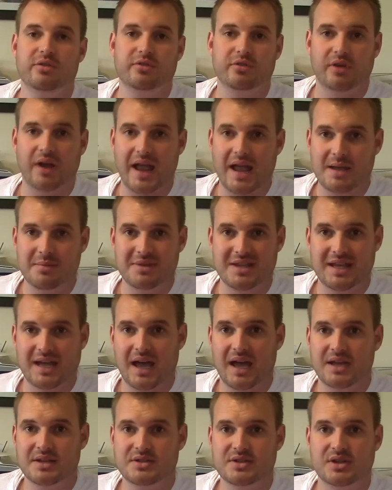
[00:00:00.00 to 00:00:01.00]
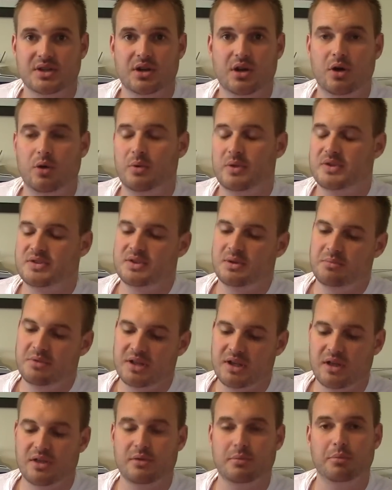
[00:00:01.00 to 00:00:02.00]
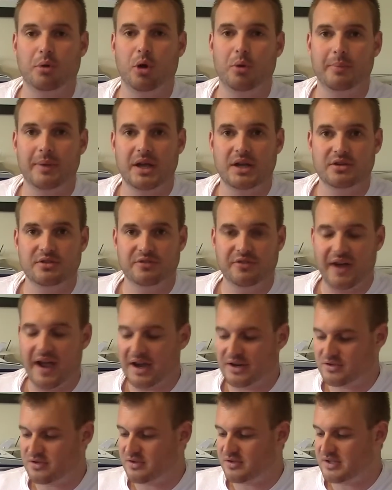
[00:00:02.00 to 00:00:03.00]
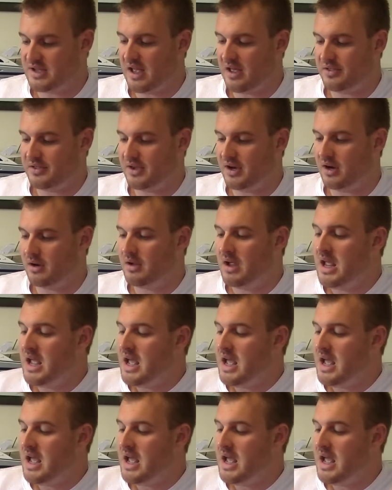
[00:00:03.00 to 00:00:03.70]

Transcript: are ABS, you know, with some of the other boat manufacturers out there.